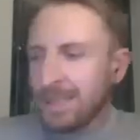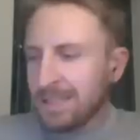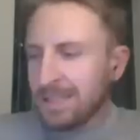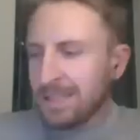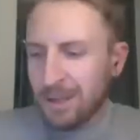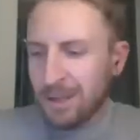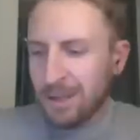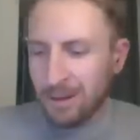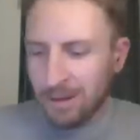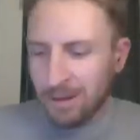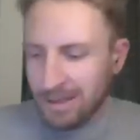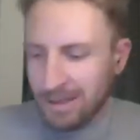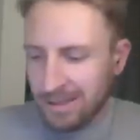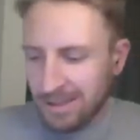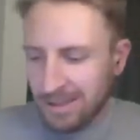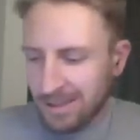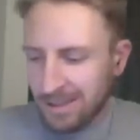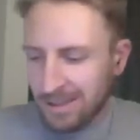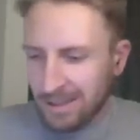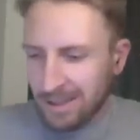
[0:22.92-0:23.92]
too.
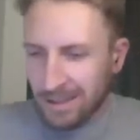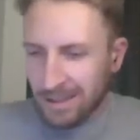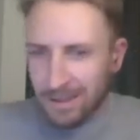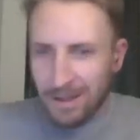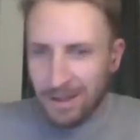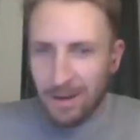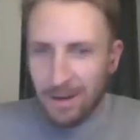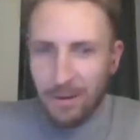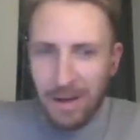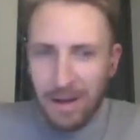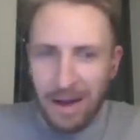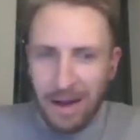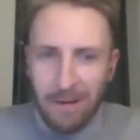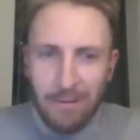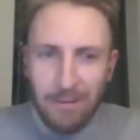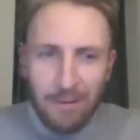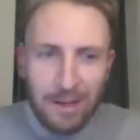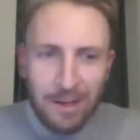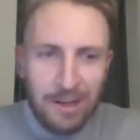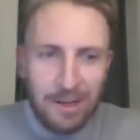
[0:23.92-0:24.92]
Wait,
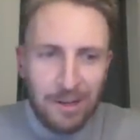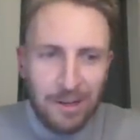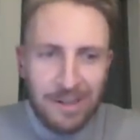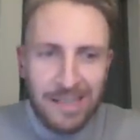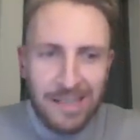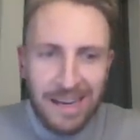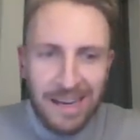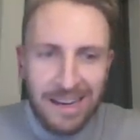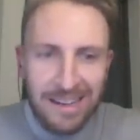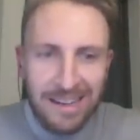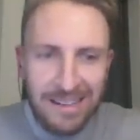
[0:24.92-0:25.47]
what did yours say?